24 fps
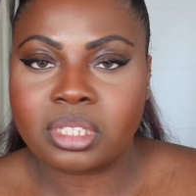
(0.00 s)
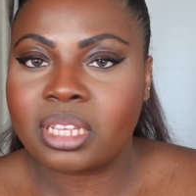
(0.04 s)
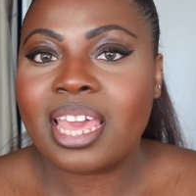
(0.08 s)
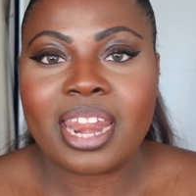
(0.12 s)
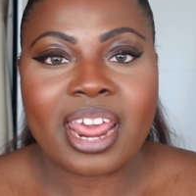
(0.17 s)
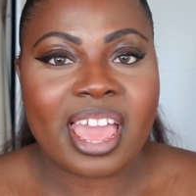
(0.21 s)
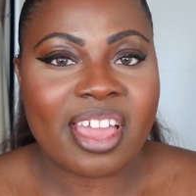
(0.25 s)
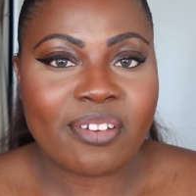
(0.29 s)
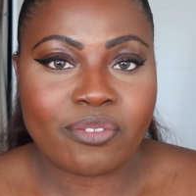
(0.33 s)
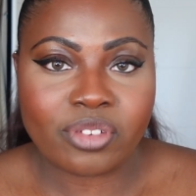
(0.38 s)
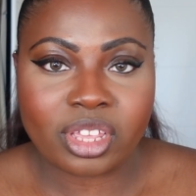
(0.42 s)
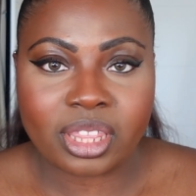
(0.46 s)
and
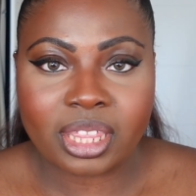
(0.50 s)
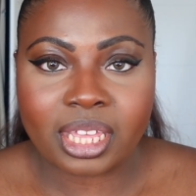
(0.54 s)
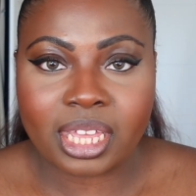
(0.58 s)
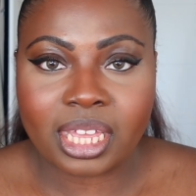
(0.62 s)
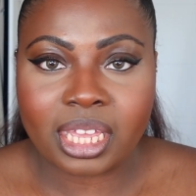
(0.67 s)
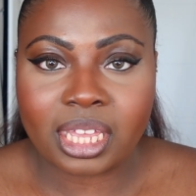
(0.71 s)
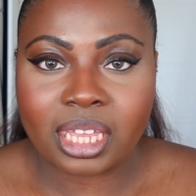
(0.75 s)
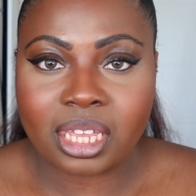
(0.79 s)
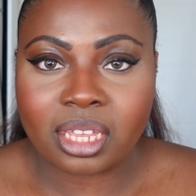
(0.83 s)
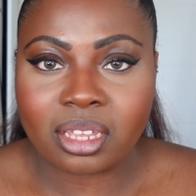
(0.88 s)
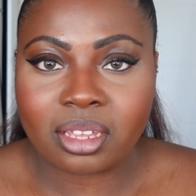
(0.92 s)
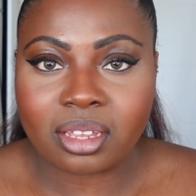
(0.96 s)

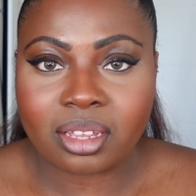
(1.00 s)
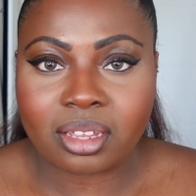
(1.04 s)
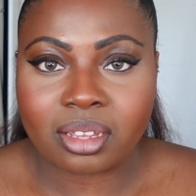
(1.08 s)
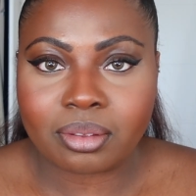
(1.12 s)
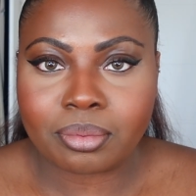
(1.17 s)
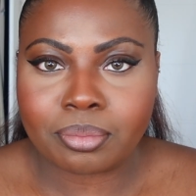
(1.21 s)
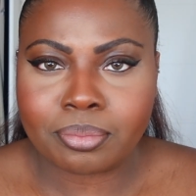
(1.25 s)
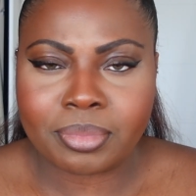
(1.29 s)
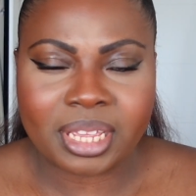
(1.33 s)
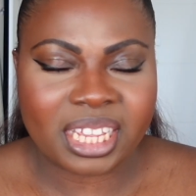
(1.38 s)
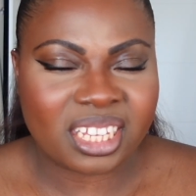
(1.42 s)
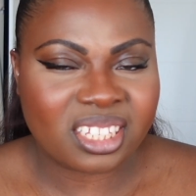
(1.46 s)
everything
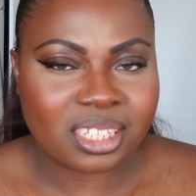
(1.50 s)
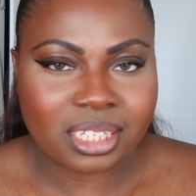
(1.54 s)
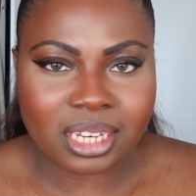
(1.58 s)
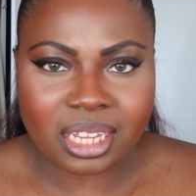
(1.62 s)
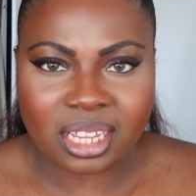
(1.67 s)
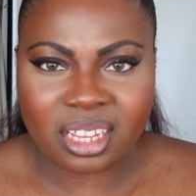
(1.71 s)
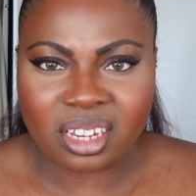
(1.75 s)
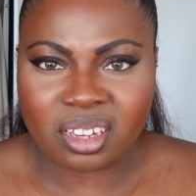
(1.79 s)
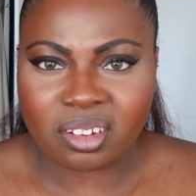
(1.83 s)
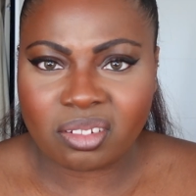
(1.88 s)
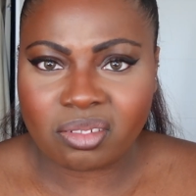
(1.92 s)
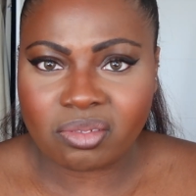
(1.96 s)
mixed
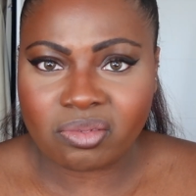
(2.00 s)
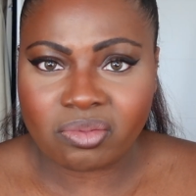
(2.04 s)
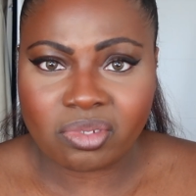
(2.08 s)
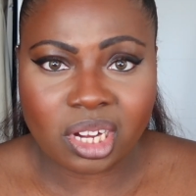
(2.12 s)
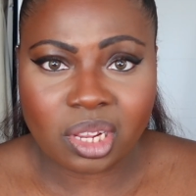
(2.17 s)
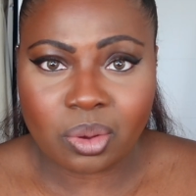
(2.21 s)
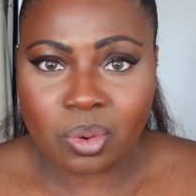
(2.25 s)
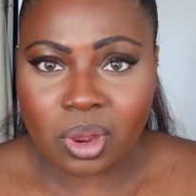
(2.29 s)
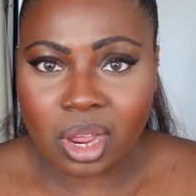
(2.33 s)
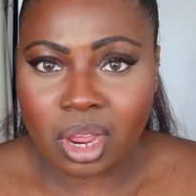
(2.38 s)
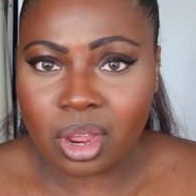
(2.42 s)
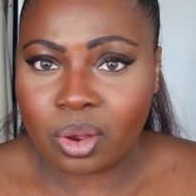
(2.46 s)
in really
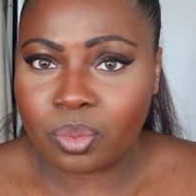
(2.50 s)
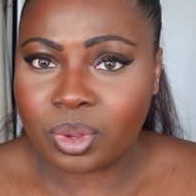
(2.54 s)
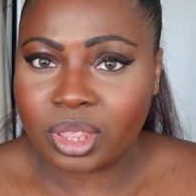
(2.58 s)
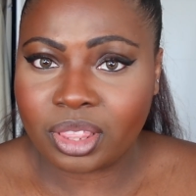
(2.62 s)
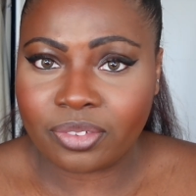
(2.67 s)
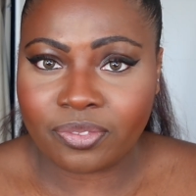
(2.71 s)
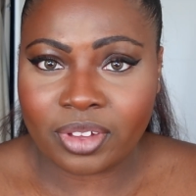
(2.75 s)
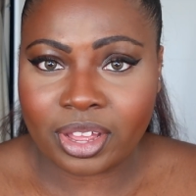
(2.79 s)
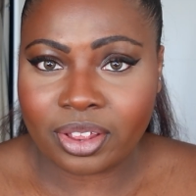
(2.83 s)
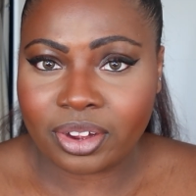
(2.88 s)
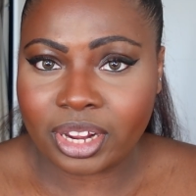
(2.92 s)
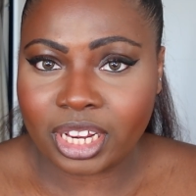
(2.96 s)
well with the
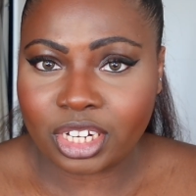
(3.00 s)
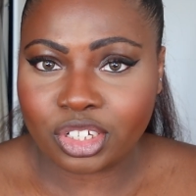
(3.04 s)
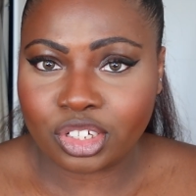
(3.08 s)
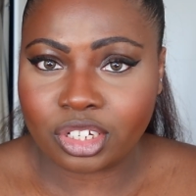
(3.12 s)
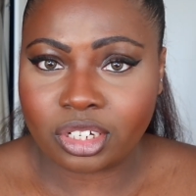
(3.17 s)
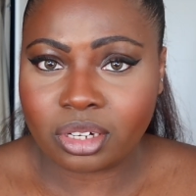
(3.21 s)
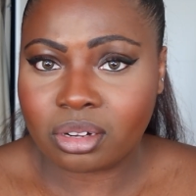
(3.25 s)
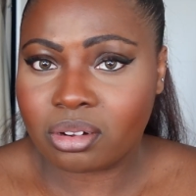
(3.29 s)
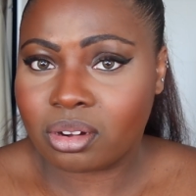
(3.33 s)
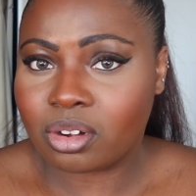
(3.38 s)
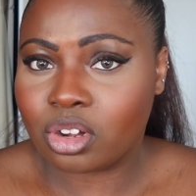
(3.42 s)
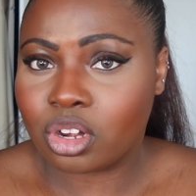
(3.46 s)

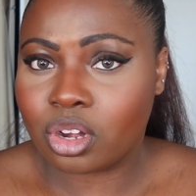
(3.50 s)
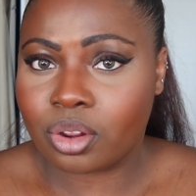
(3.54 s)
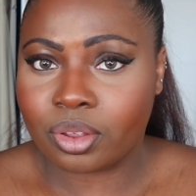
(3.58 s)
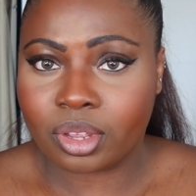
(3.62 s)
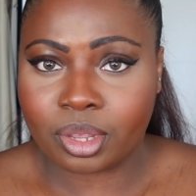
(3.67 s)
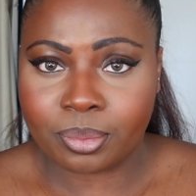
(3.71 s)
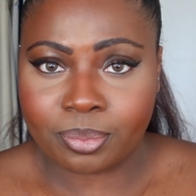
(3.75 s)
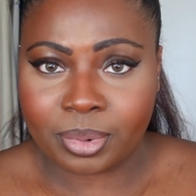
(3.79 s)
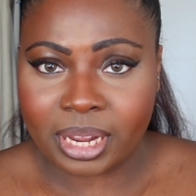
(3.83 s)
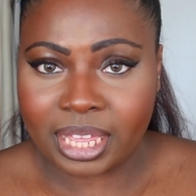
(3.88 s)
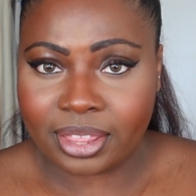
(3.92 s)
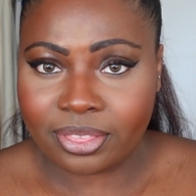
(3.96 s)
foundation, no
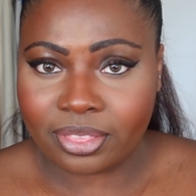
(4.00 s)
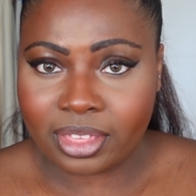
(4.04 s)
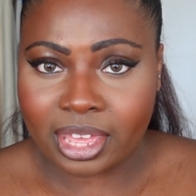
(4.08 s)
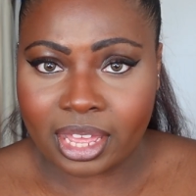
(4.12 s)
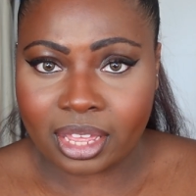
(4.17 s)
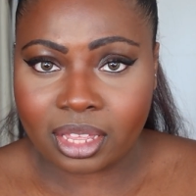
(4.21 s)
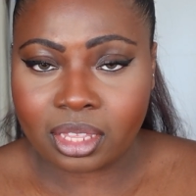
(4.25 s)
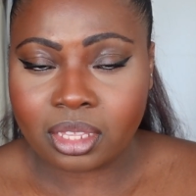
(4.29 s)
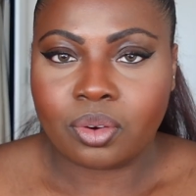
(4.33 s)
complaint there,